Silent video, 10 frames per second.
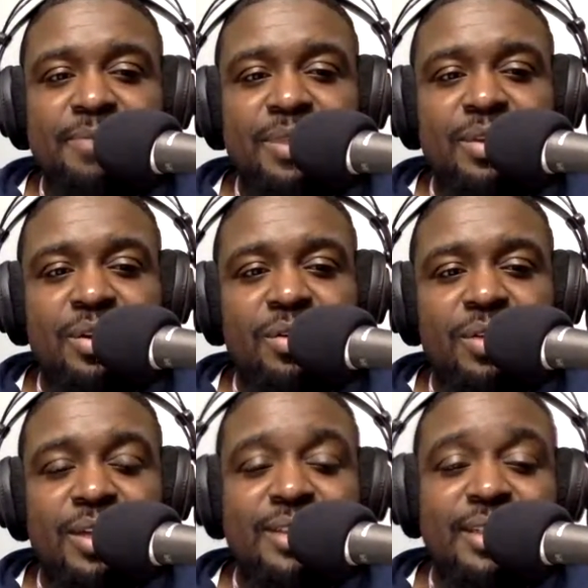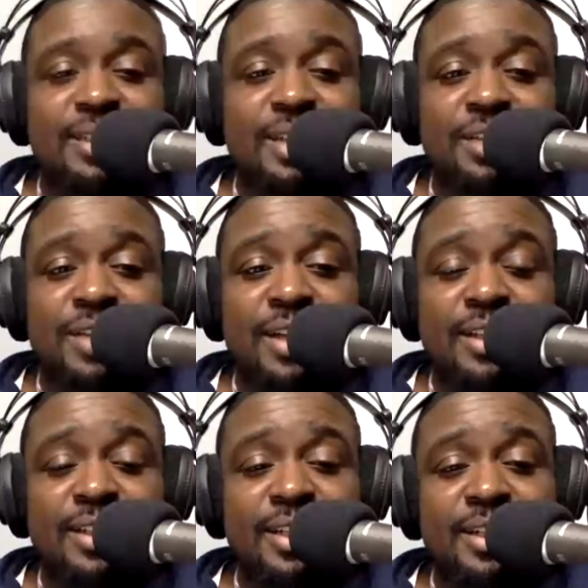Unless they stick around the
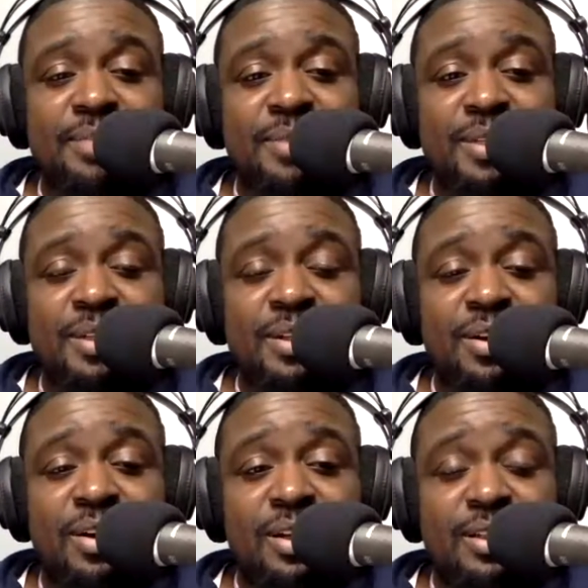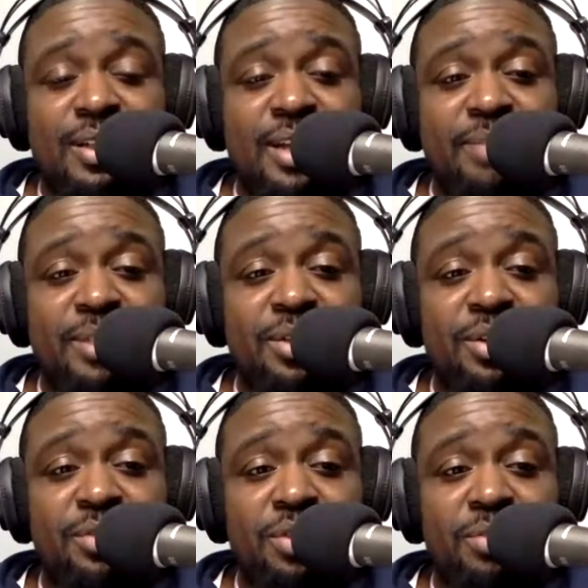team or unless their name is
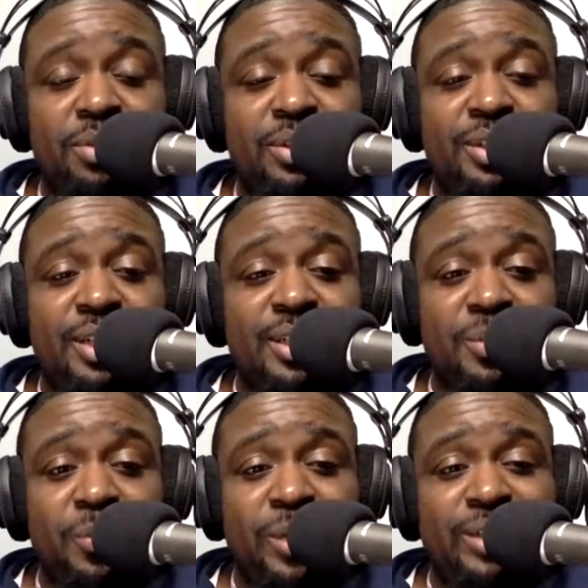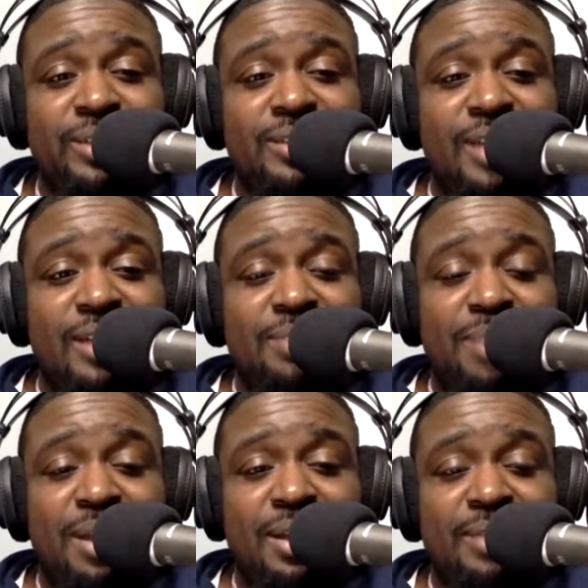Tony Romo and Jason Witten. That's
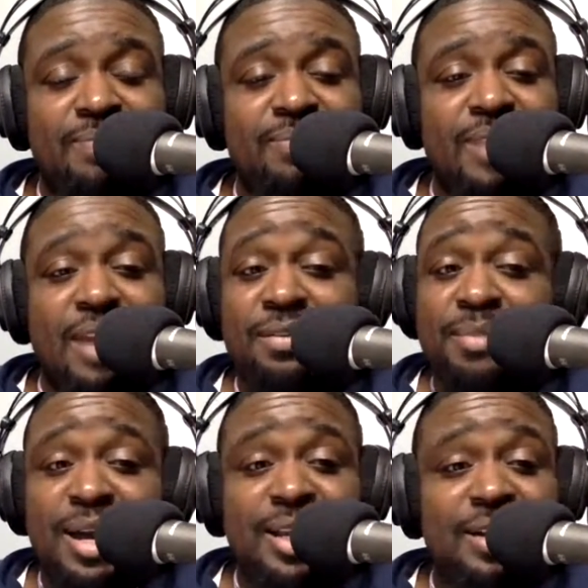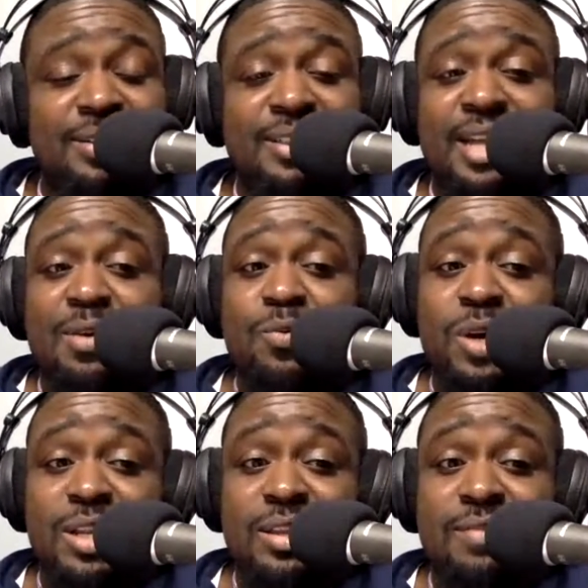about it. Everybody else is like,
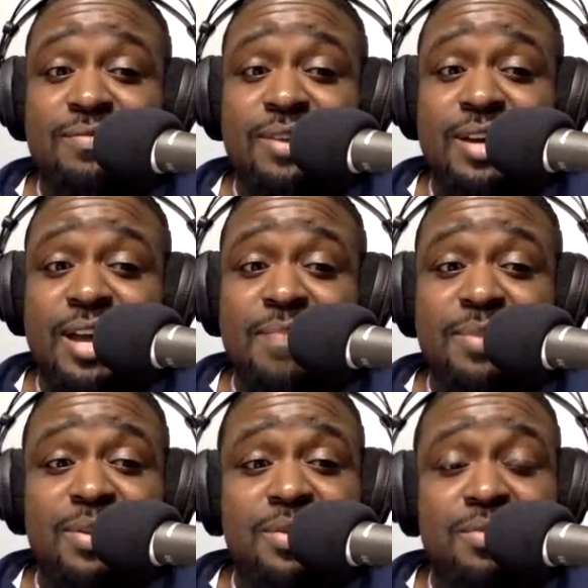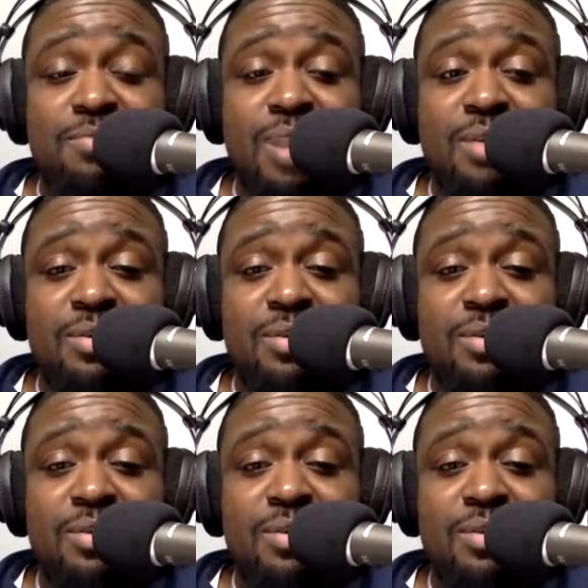what the fuck happened to you, bro?